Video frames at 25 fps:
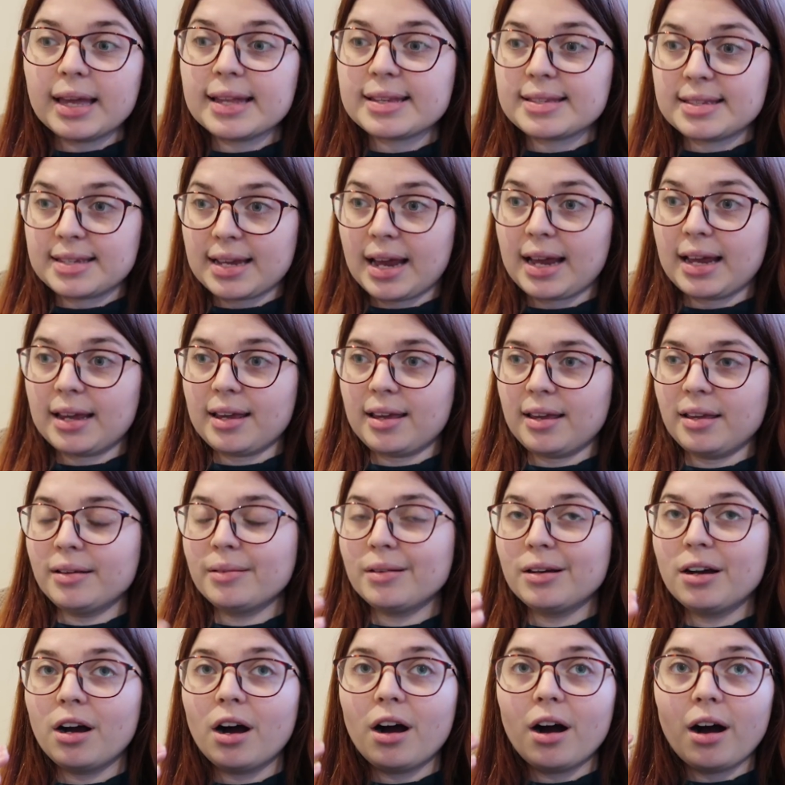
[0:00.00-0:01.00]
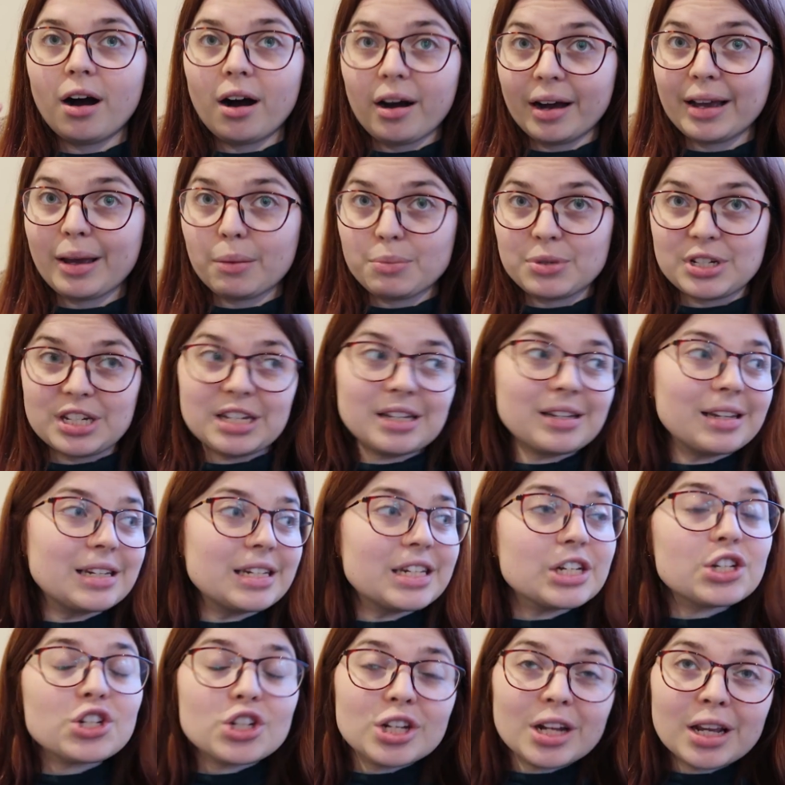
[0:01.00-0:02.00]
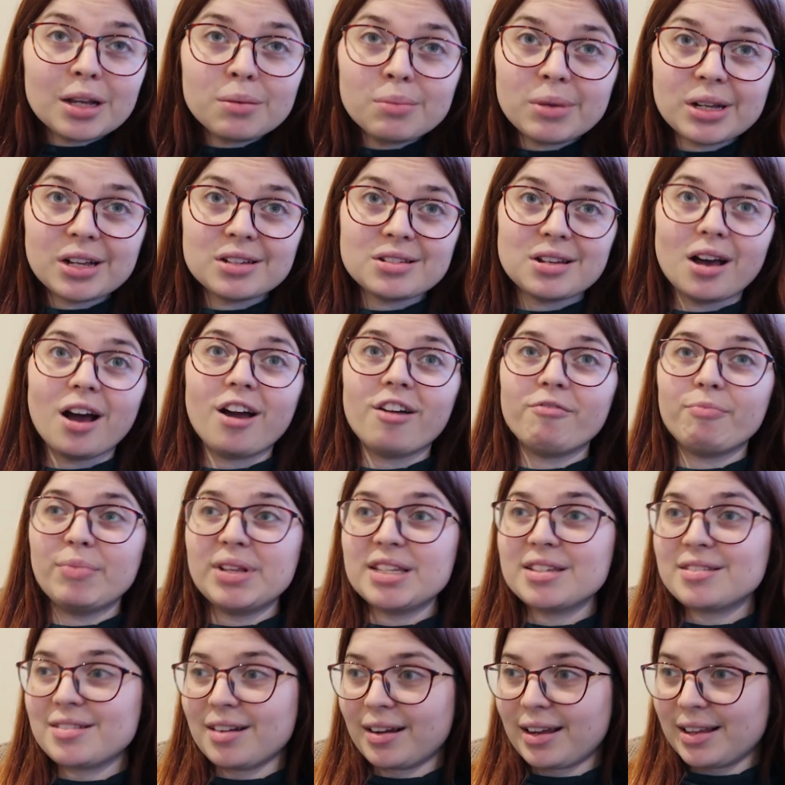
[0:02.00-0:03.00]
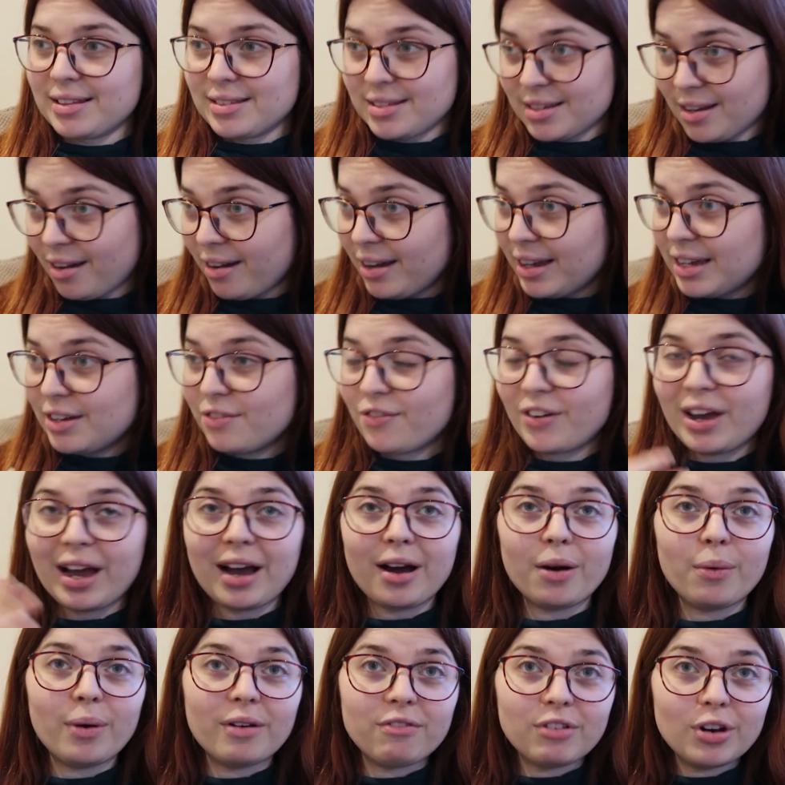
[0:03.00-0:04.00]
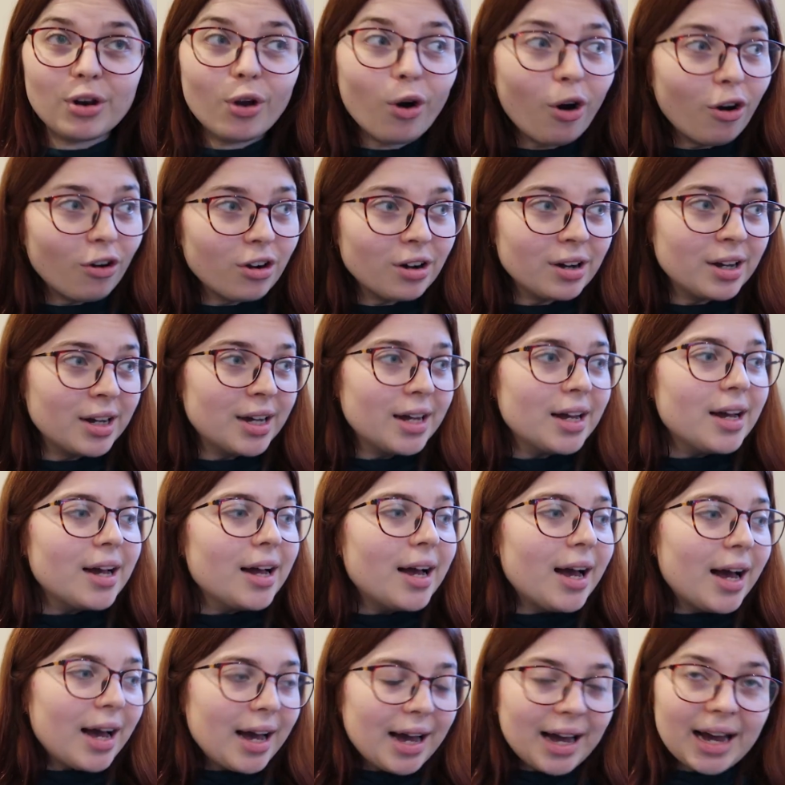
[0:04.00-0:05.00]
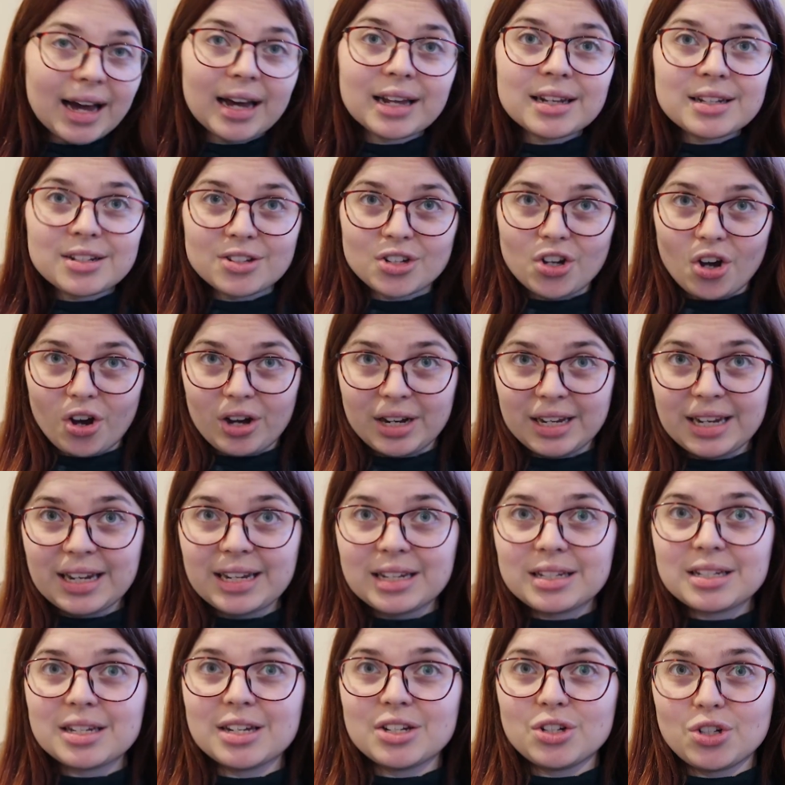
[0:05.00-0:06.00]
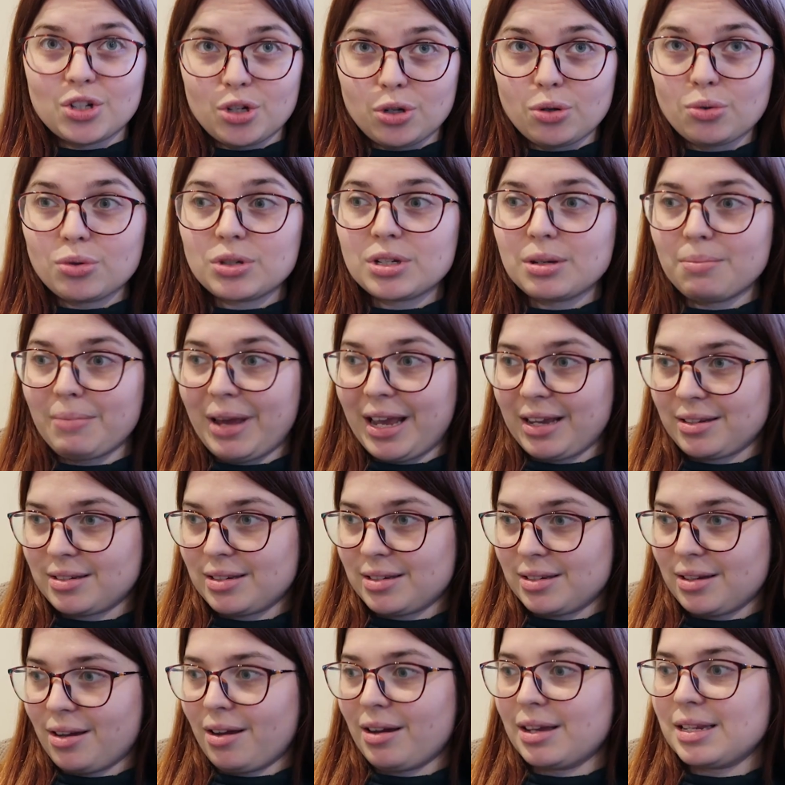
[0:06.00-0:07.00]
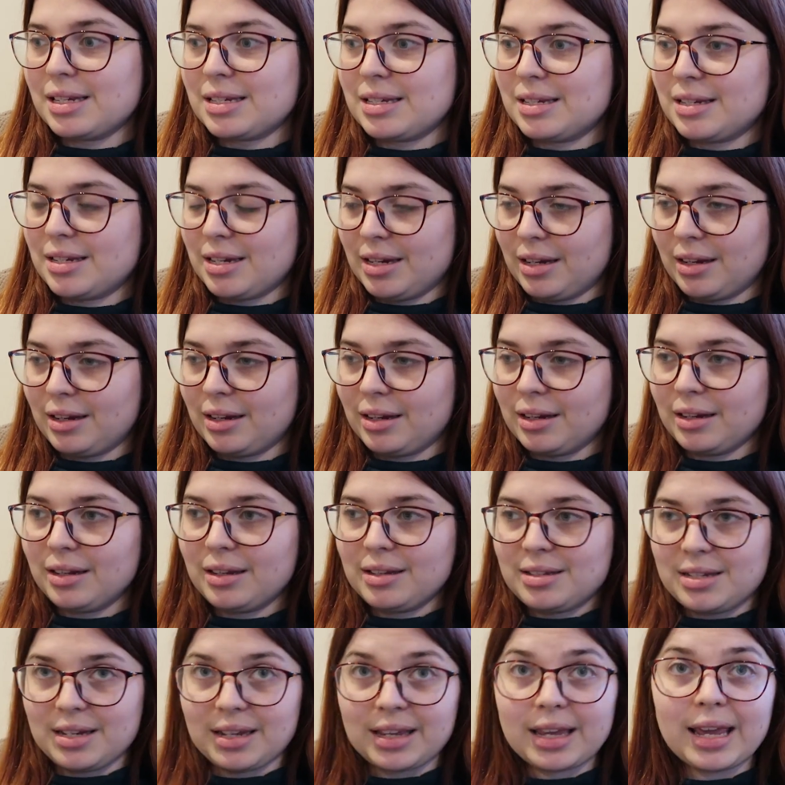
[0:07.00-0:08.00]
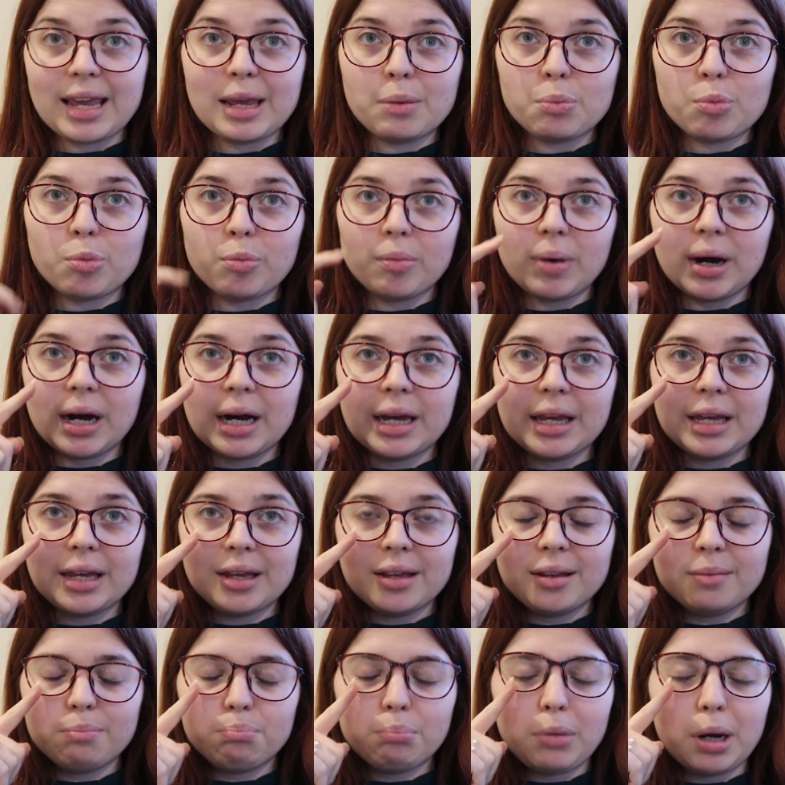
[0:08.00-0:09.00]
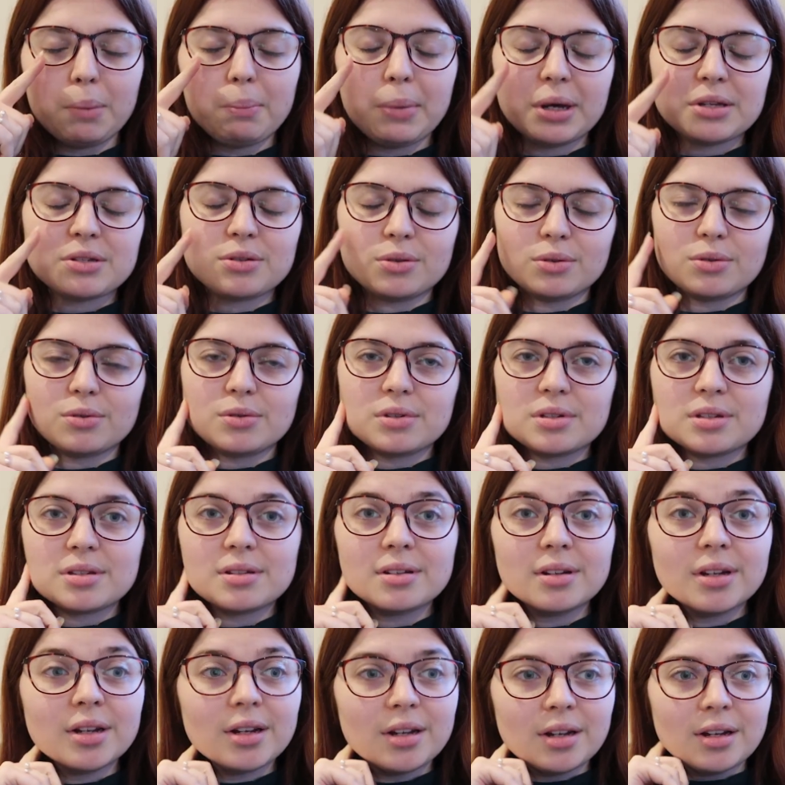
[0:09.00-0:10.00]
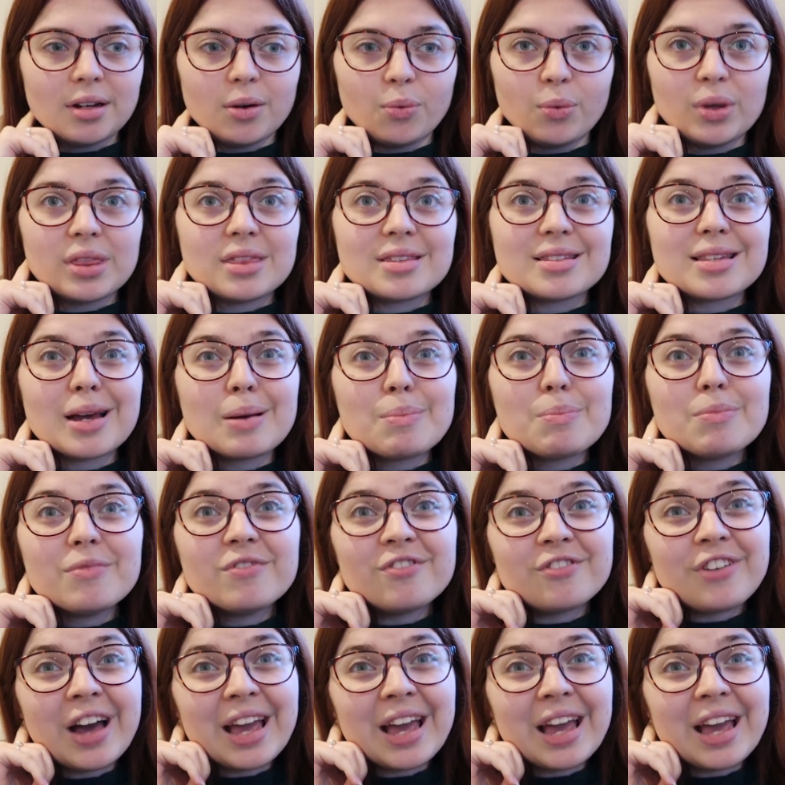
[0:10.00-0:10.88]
It's a I am deconditioning because I've been stuck inside for however long, and I need to do some exercise to keep my muscles with some